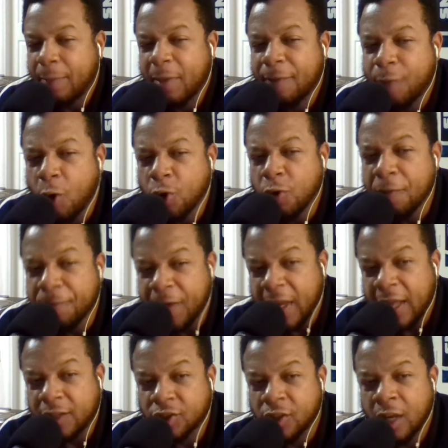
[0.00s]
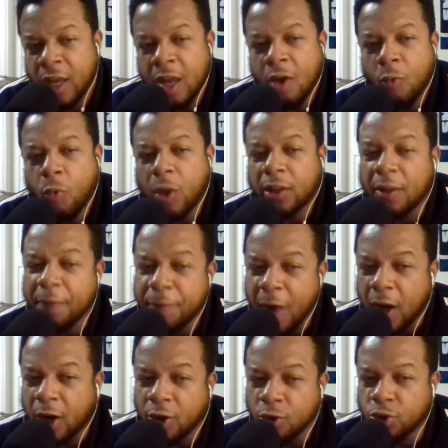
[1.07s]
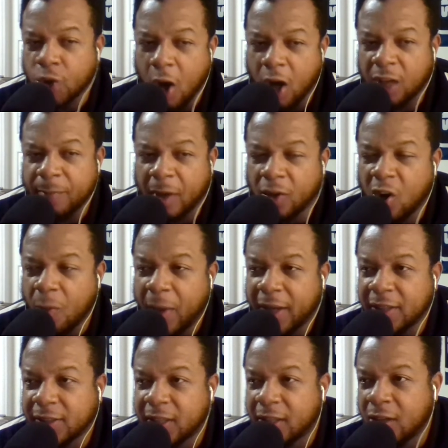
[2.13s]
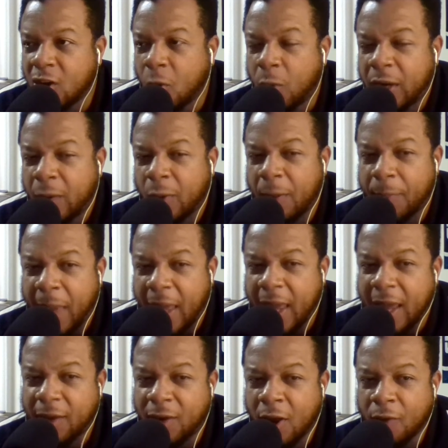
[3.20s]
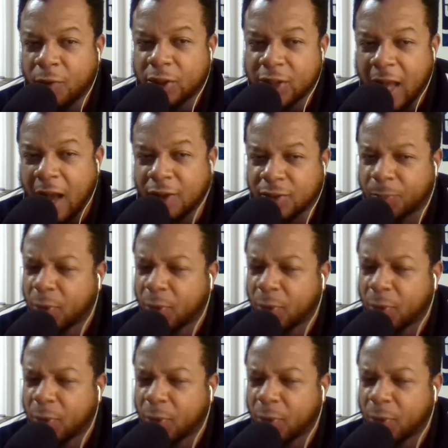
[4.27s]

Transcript: Before you finish. What the fuck are you talking about? Nobody said that nowhere they weren't paying for child